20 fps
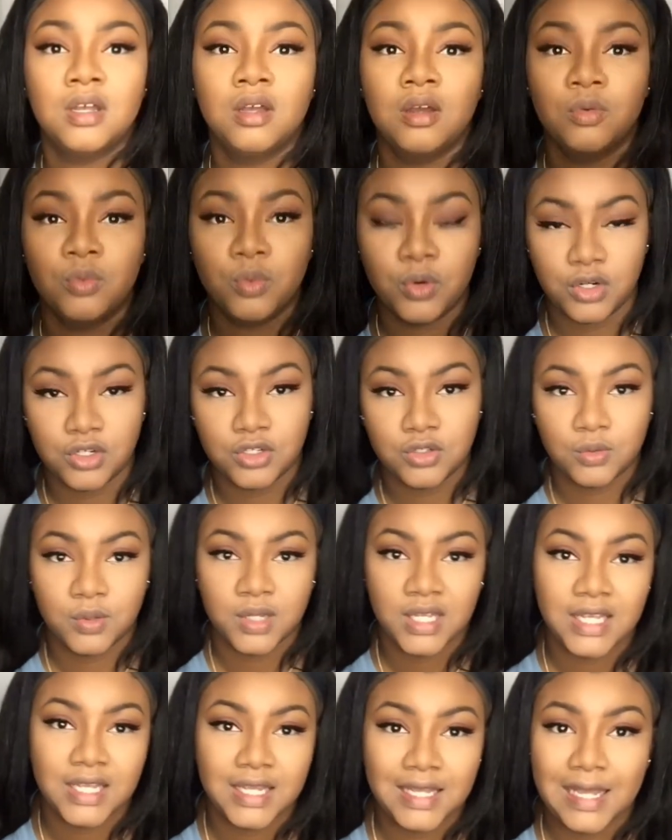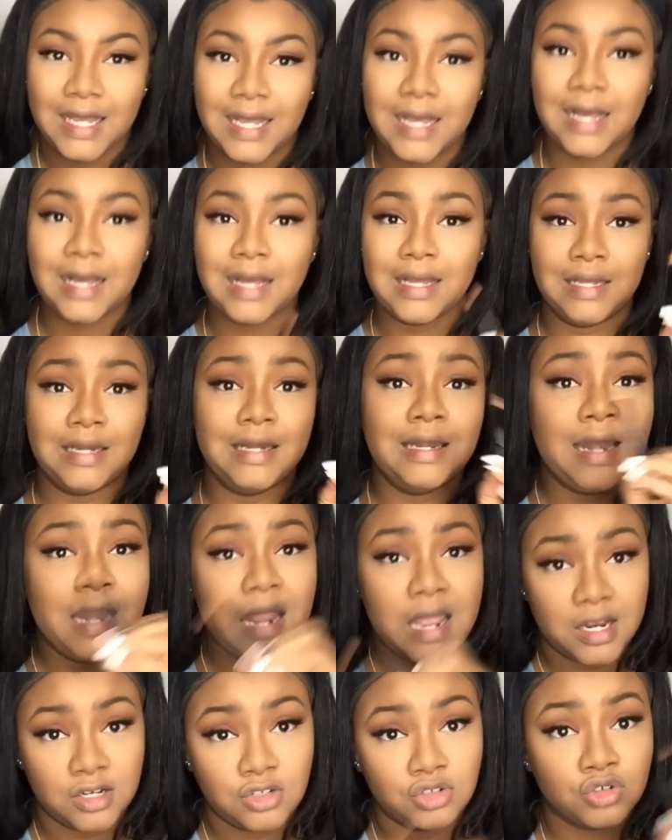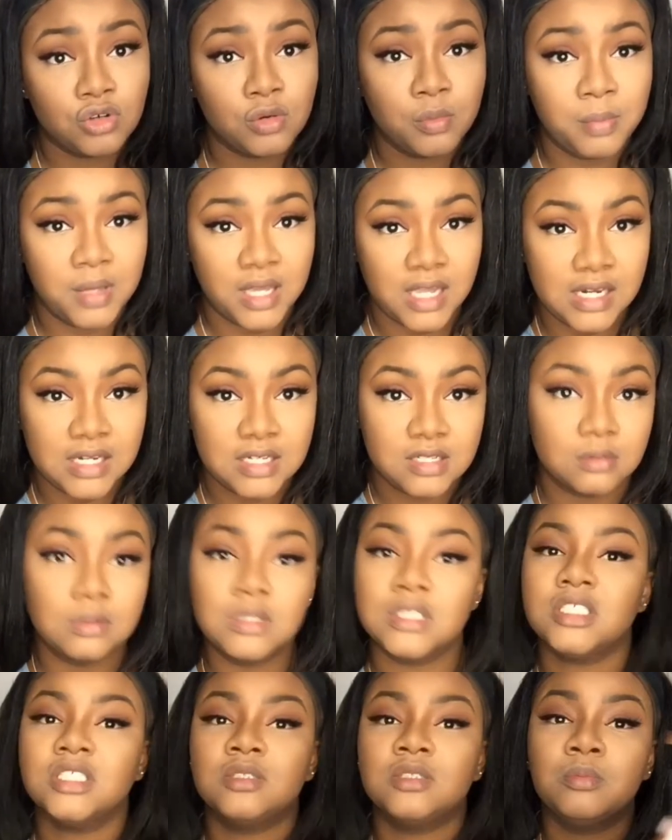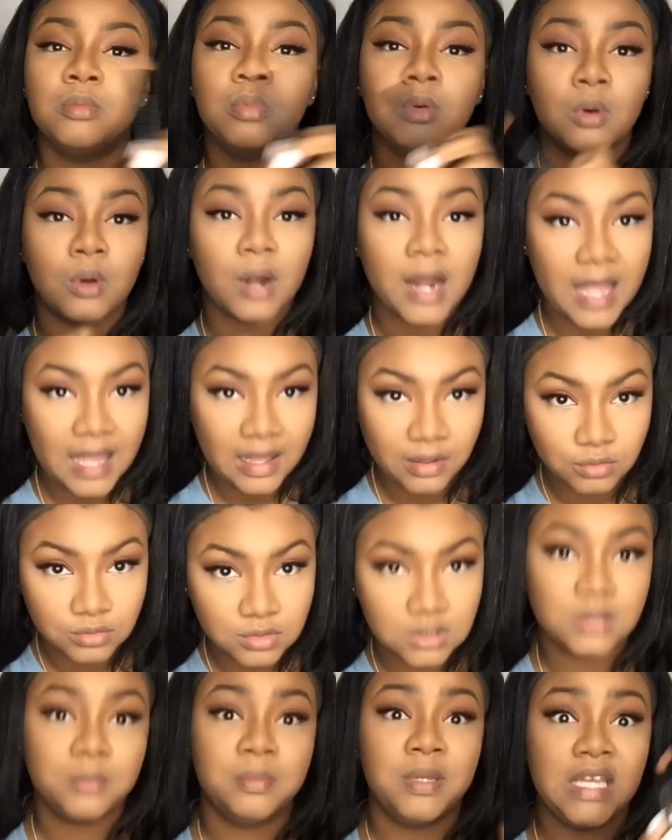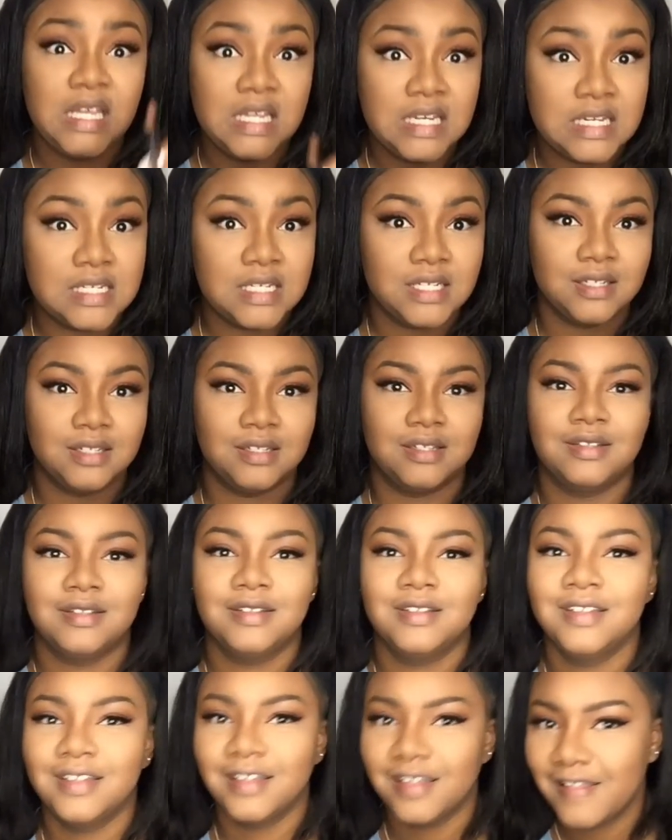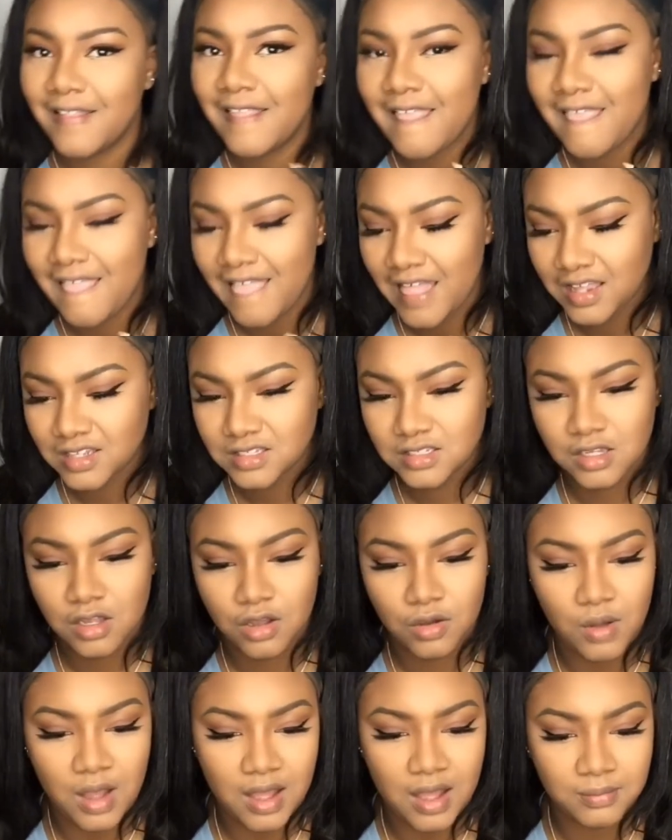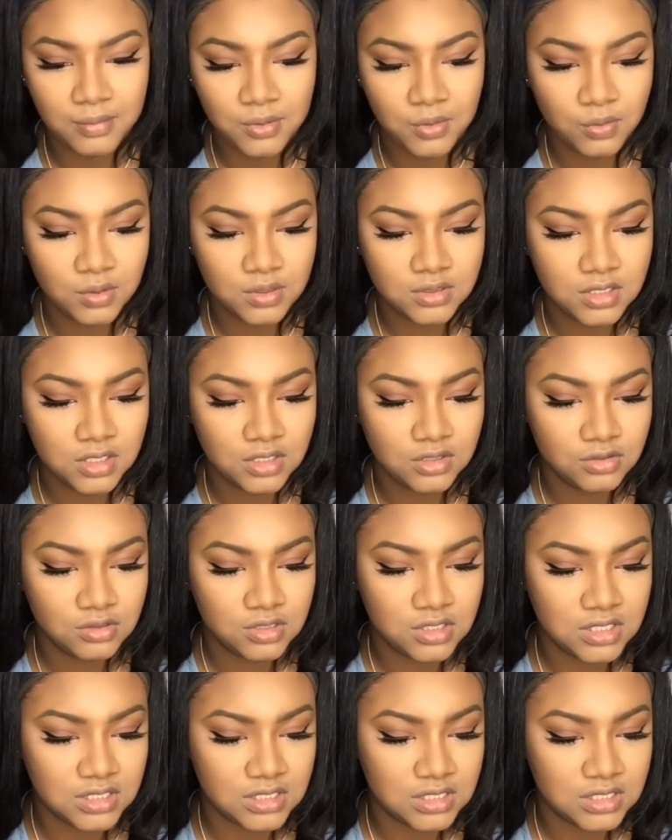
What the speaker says: we're doing a natural beat, which is Brown's beat. So I'm going to use this